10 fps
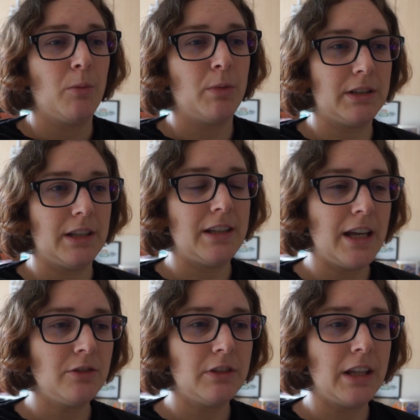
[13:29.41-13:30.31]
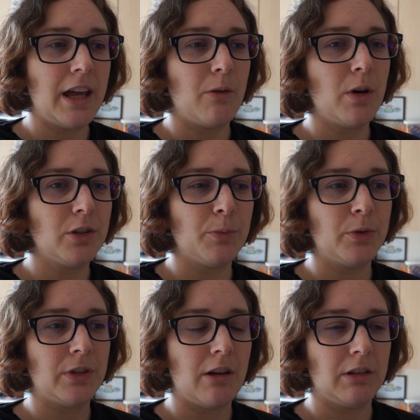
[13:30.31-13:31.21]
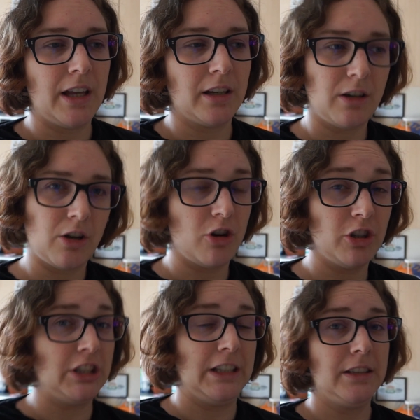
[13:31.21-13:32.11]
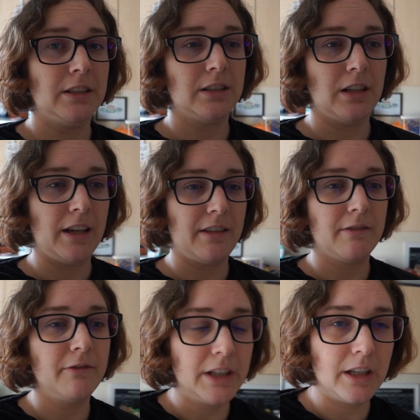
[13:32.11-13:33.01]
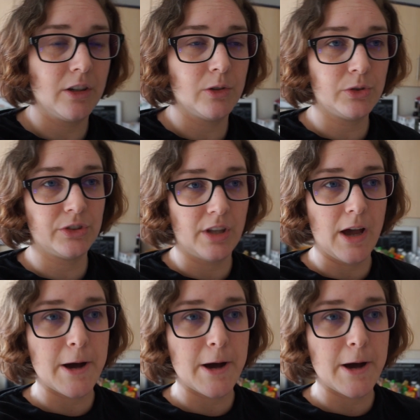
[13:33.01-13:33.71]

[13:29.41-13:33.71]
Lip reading: But at the end of the day, I want to put out like content, like some videos,